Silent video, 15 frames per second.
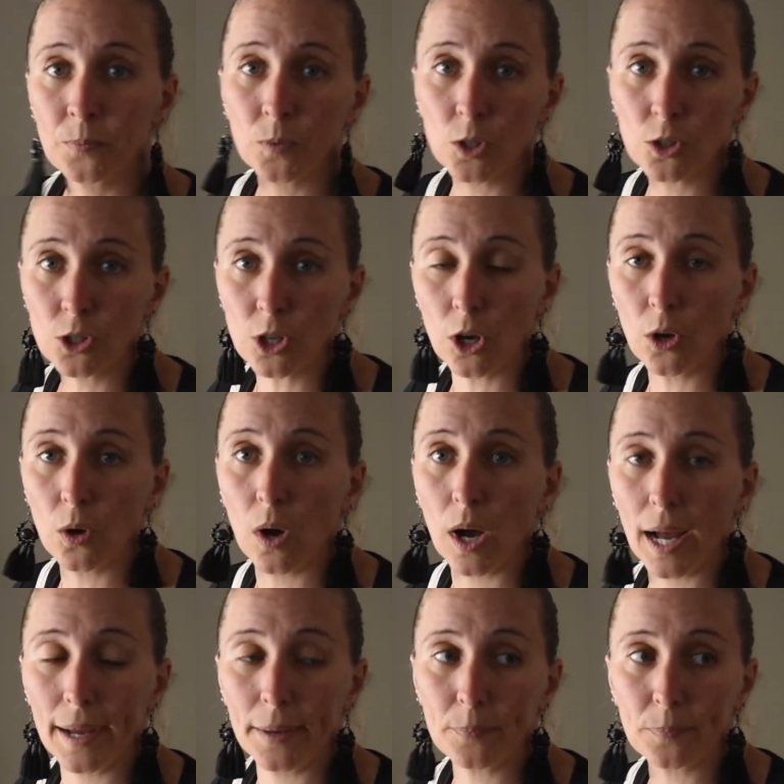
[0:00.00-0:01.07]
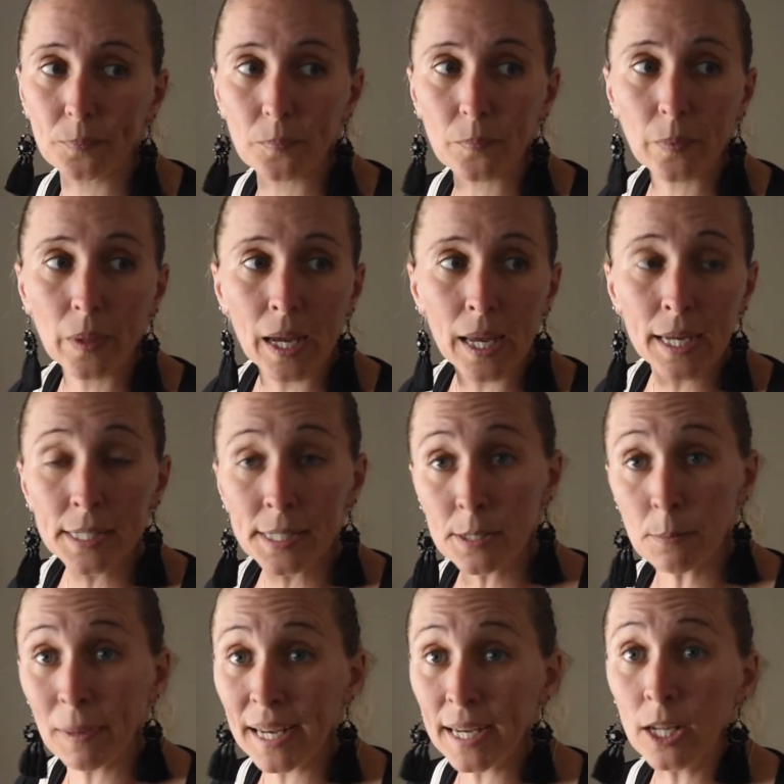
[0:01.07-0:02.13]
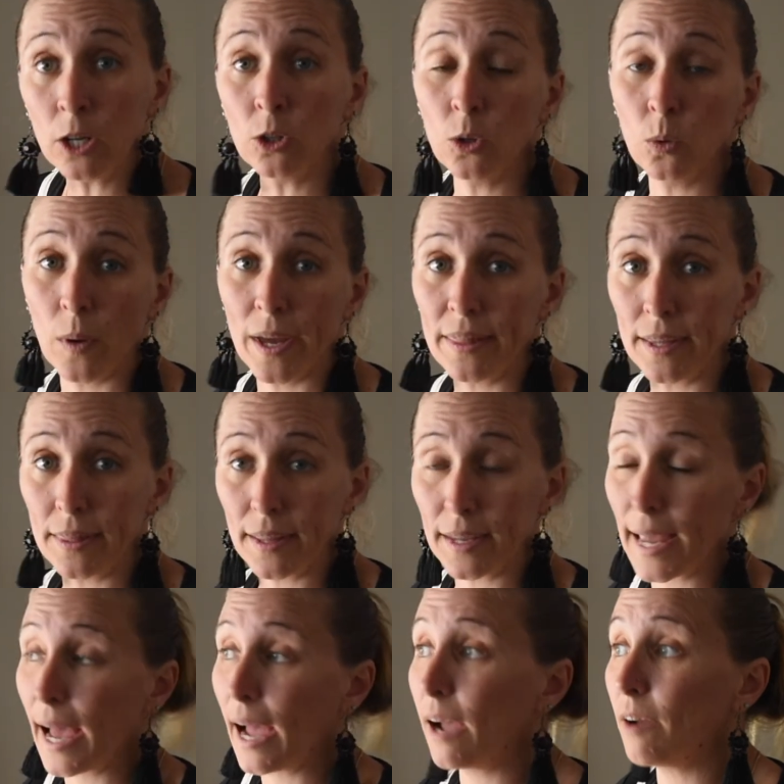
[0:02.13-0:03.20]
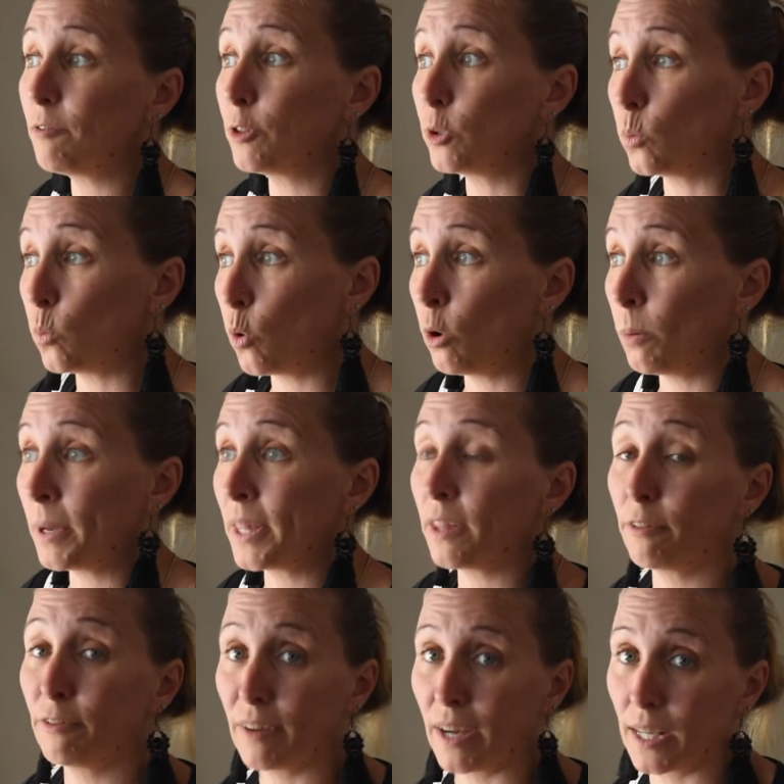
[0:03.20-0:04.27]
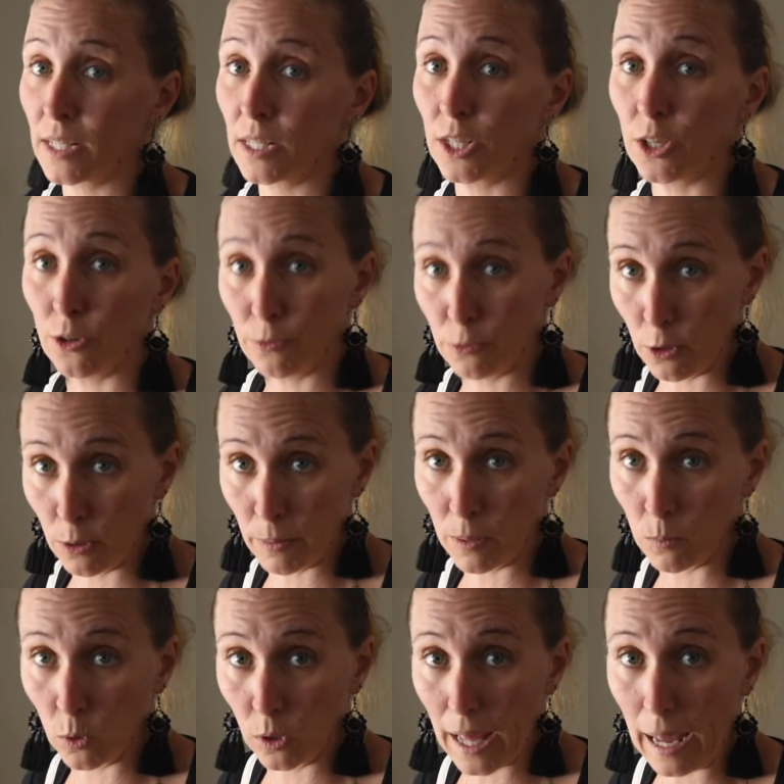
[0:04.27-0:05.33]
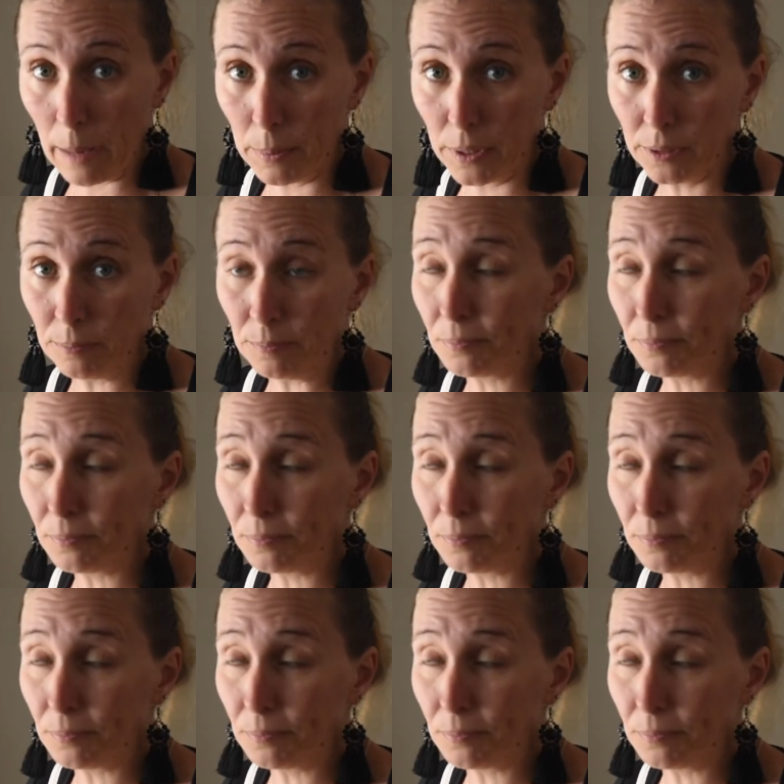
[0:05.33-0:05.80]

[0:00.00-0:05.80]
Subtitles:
So depending on the weather that you have, the warmer, the faster your ferment will happen.